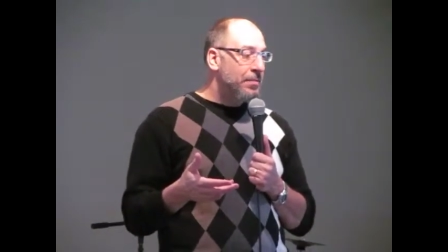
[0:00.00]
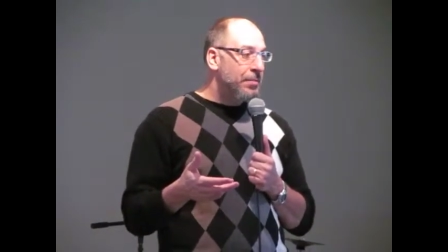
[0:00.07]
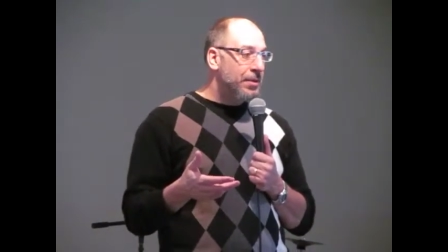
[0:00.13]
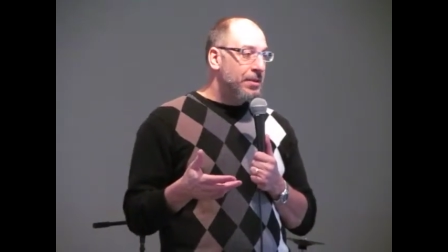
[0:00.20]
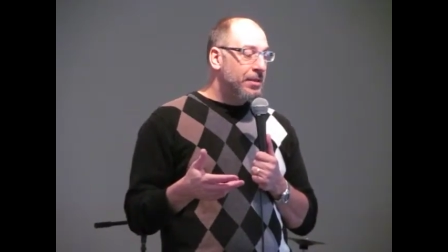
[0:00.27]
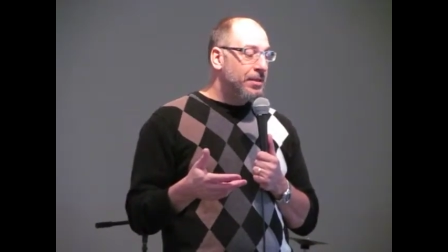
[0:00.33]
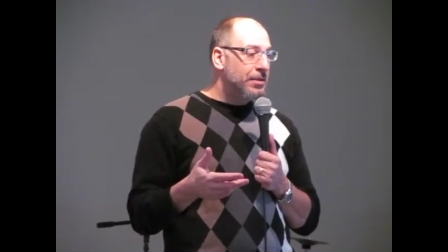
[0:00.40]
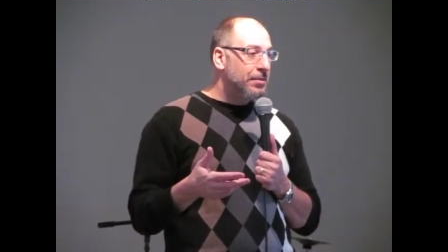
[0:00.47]

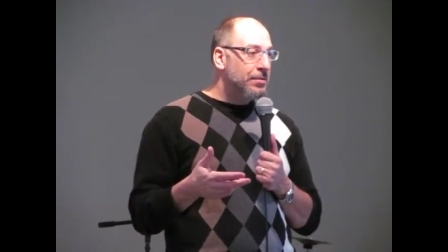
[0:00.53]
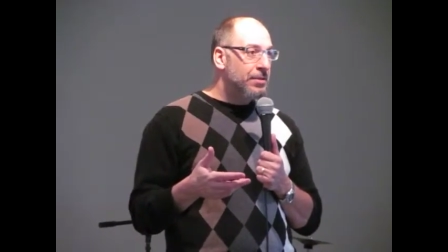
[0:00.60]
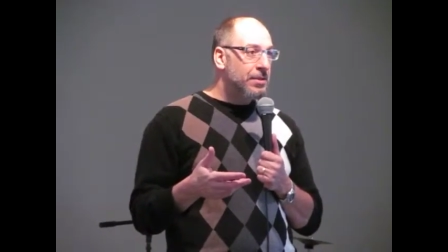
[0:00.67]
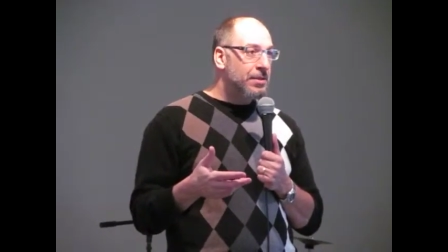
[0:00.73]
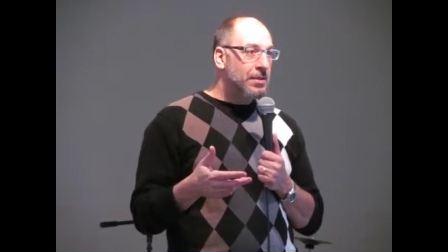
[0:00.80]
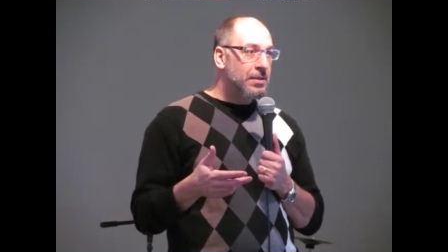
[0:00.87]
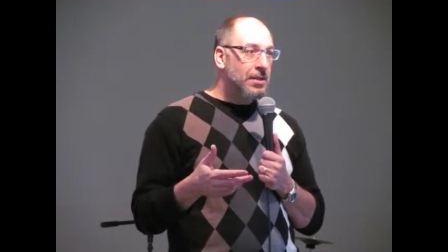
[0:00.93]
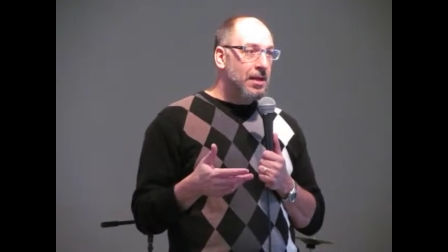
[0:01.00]
But you know,
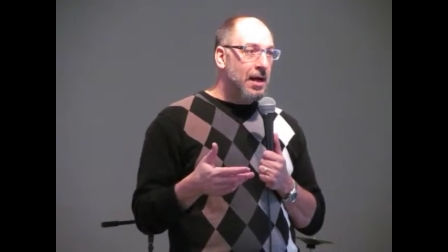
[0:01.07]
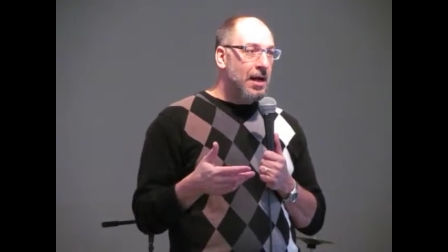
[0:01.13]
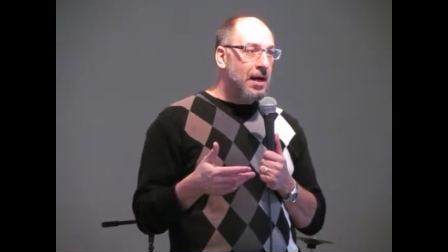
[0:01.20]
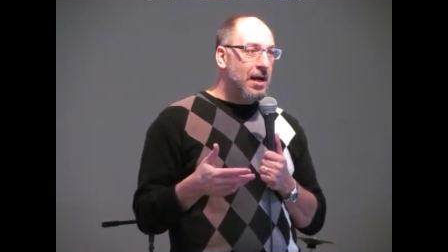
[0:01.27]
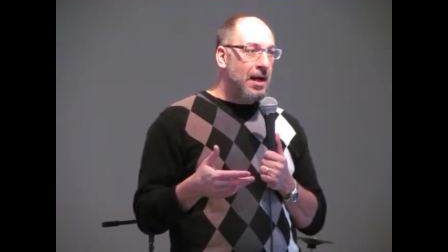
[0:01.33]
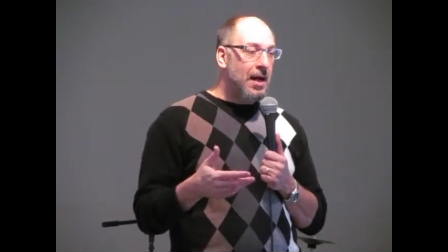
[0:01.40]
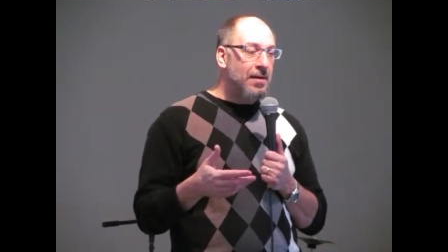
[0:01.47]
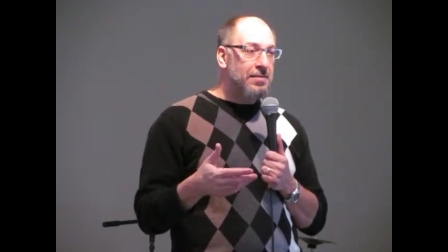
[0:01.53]
the
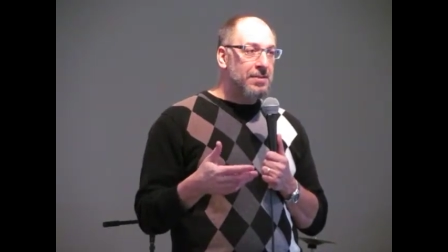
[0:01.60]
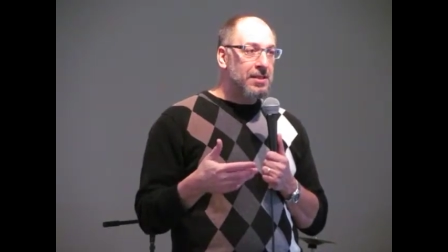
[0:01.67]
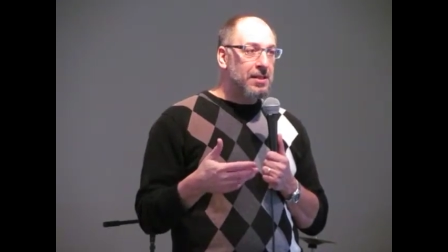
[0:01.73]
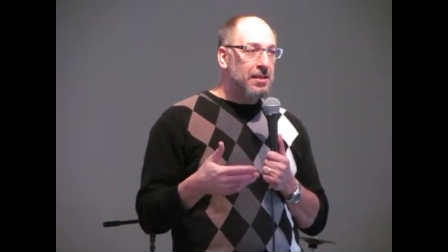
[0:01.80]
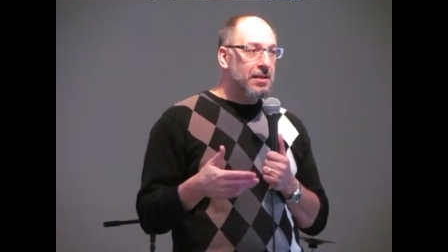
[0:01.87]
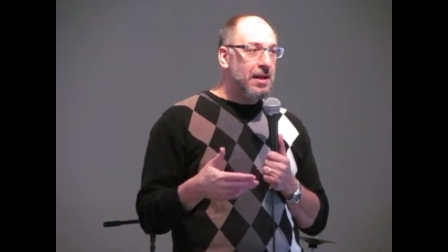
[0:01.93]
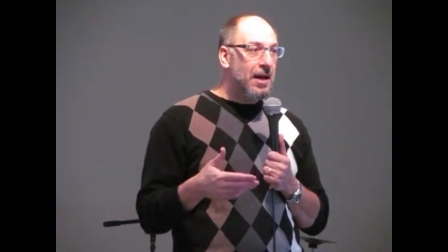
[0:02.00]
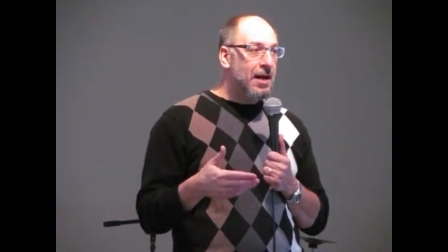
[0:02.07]
God, I've
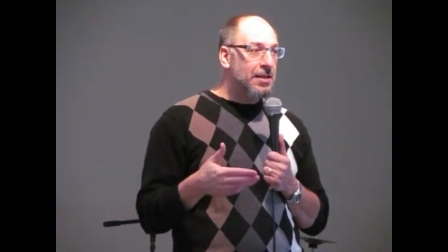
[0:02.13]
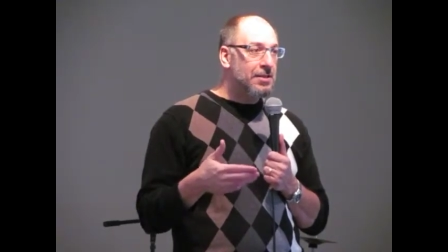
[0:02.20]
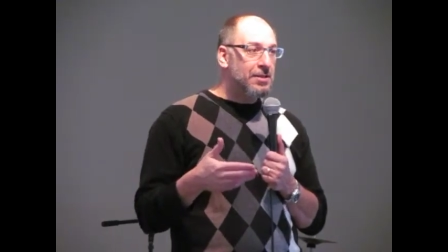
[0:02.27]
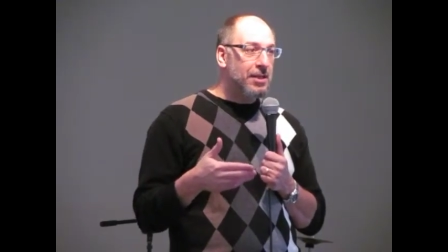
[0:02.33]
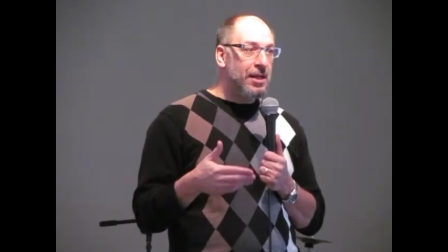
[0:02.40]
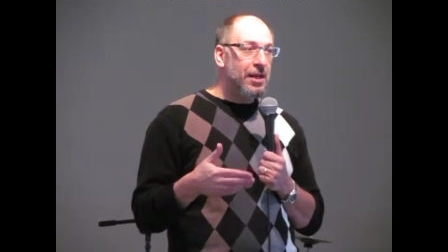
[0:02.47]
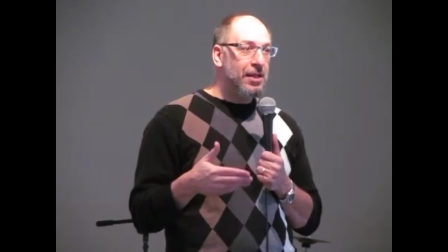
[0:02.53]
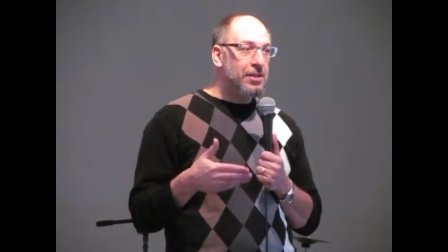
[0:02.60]
seen God
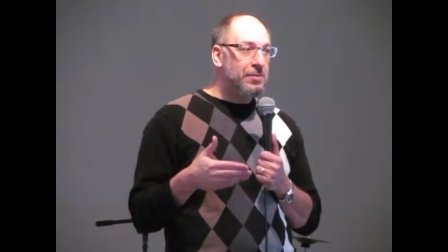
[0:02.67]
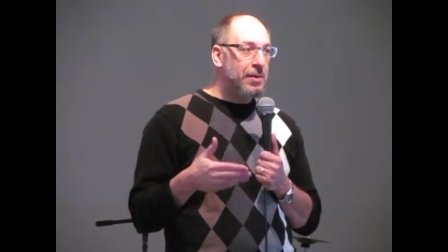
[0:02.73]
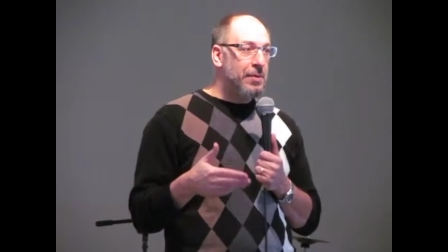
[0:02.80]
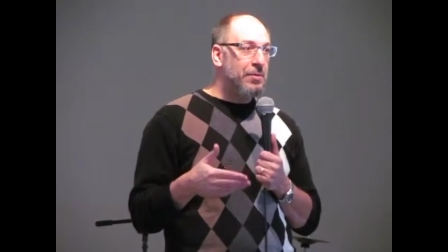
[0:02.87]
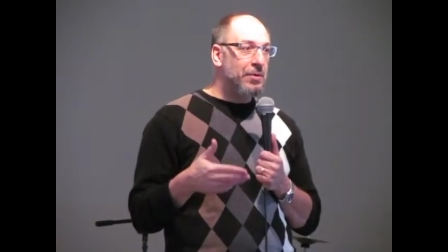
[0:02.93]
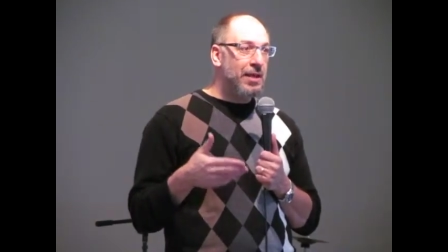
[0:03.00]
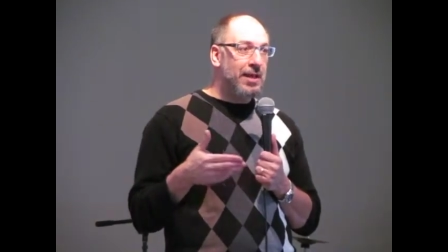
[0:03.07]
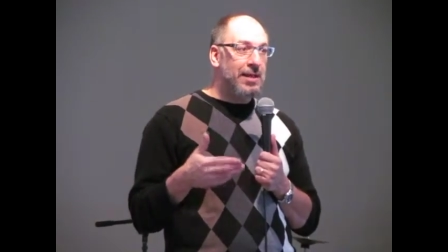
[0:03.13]
change
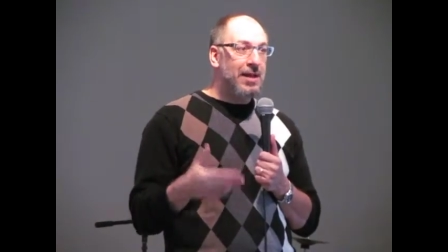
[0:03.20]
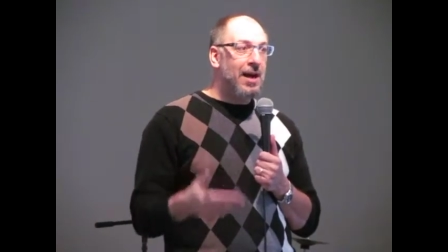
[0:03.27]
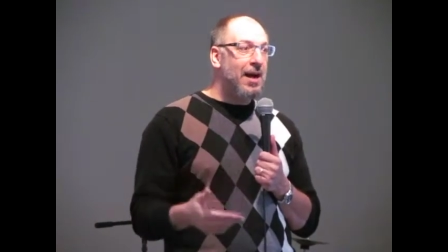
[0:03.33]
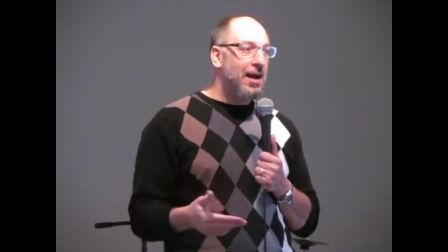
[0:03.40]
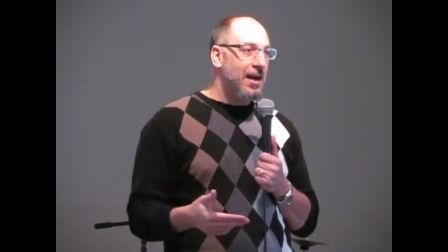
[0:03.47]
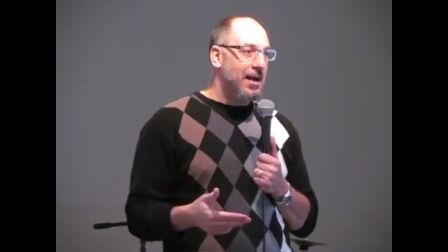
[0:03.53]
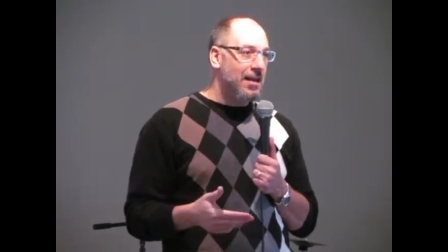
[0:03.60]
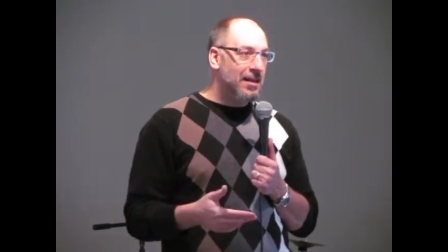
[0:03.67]
people like God,
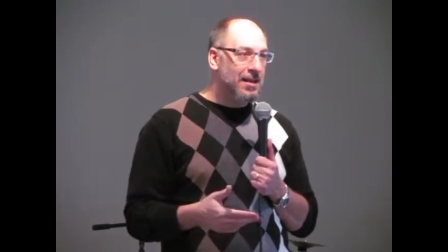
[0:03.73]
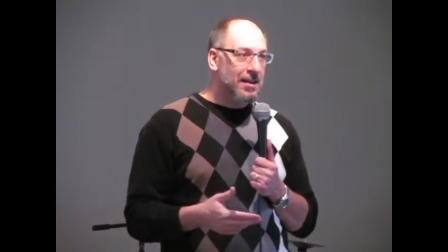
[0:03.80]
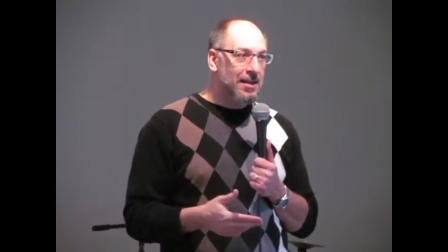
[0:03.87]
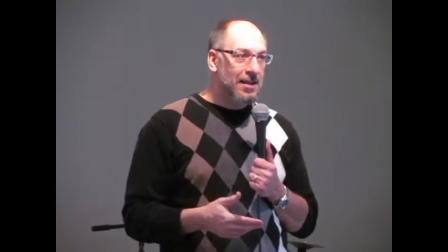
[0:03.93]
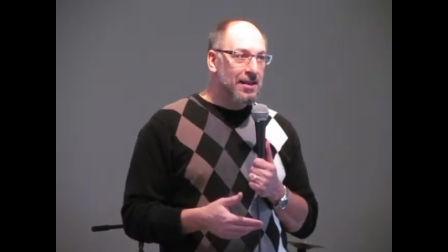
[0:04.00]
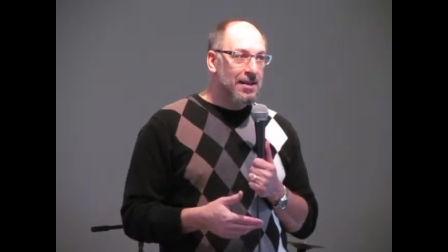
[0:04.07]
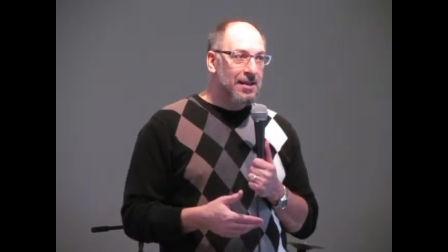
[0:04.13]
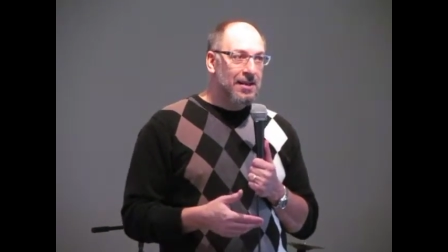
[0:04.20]

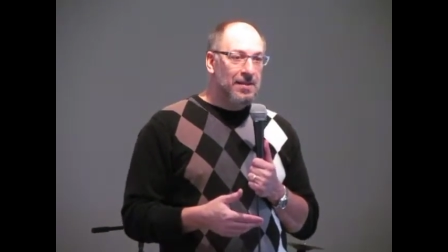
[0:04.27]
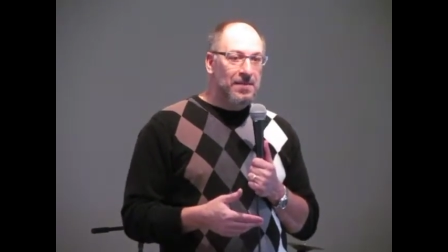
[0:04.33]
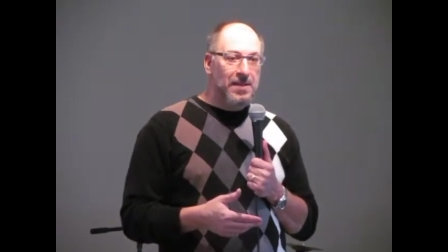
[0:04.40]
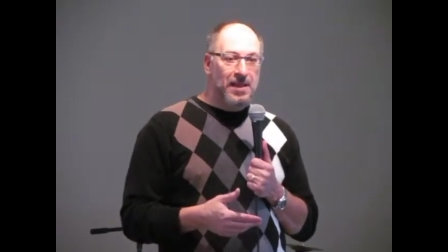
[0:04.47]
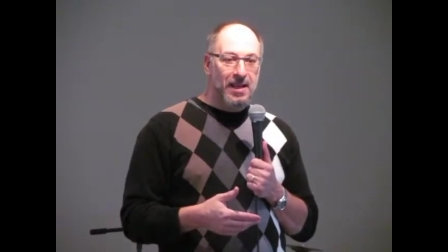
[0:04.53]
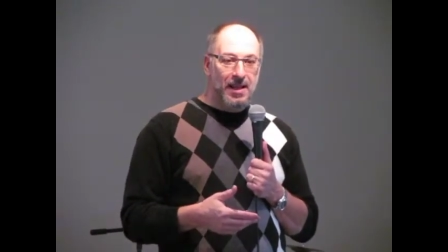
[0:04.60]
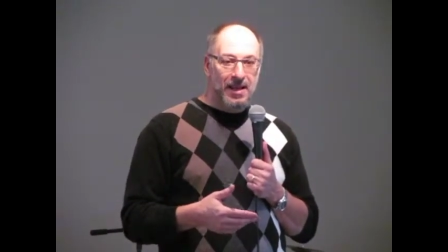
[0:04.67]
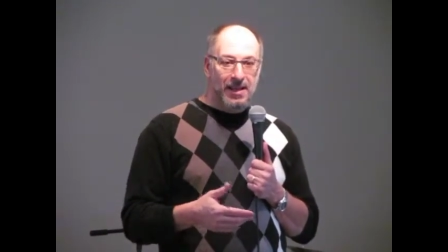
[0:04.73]

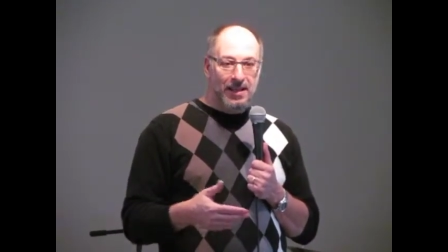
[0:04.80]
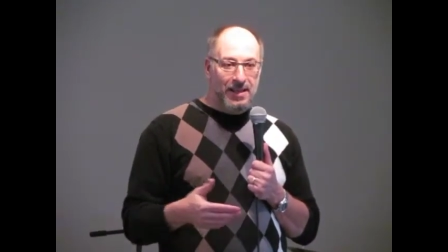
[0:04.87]
and